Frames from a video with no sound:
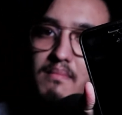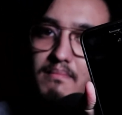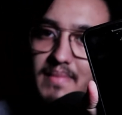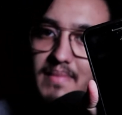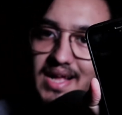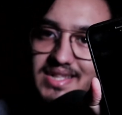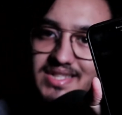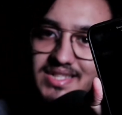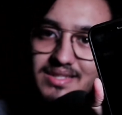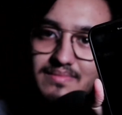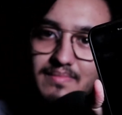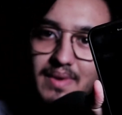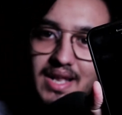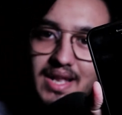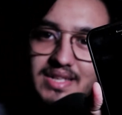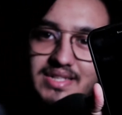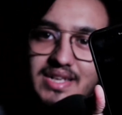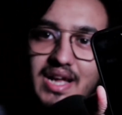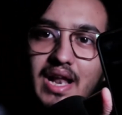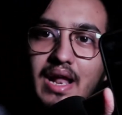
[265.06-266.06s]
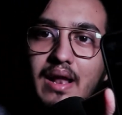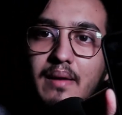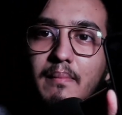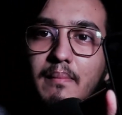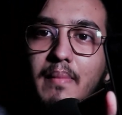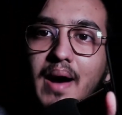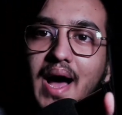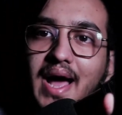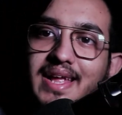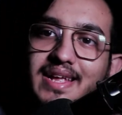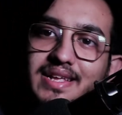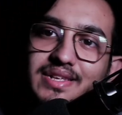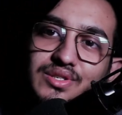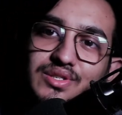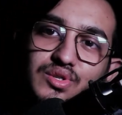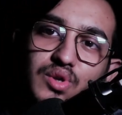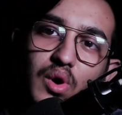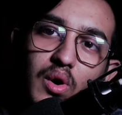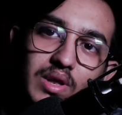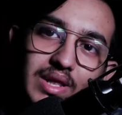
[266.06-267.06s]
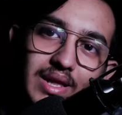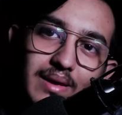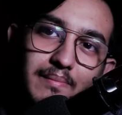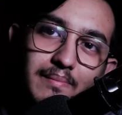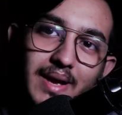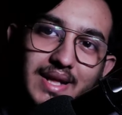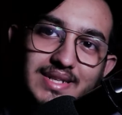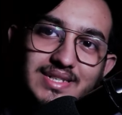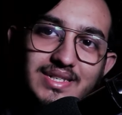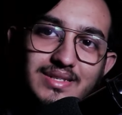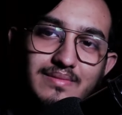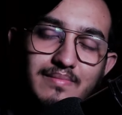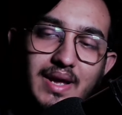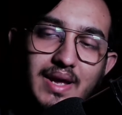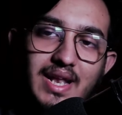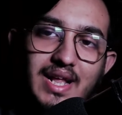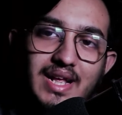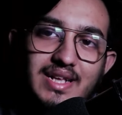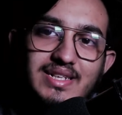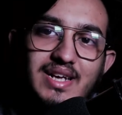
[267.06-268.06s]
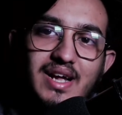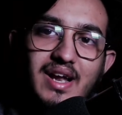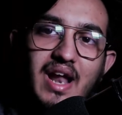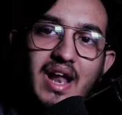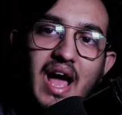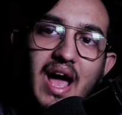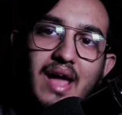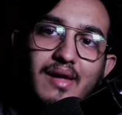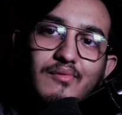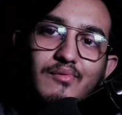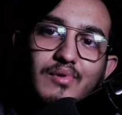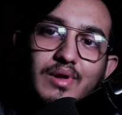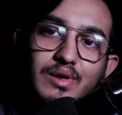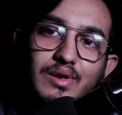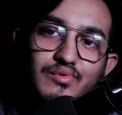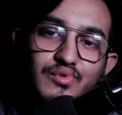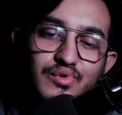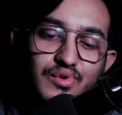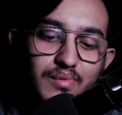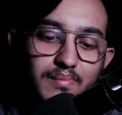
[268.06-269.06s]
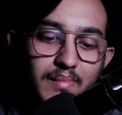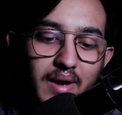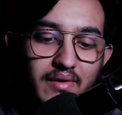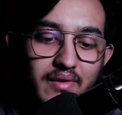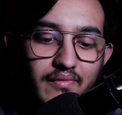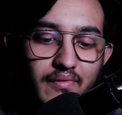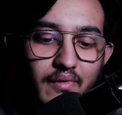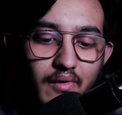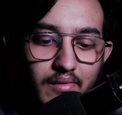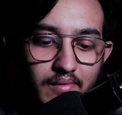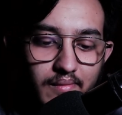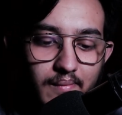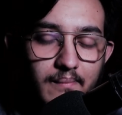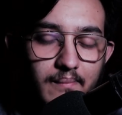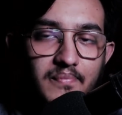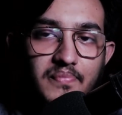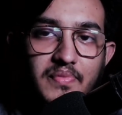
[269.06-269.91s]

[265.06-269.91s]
Magic Manager, and by installing Magic Manager I will root my phone.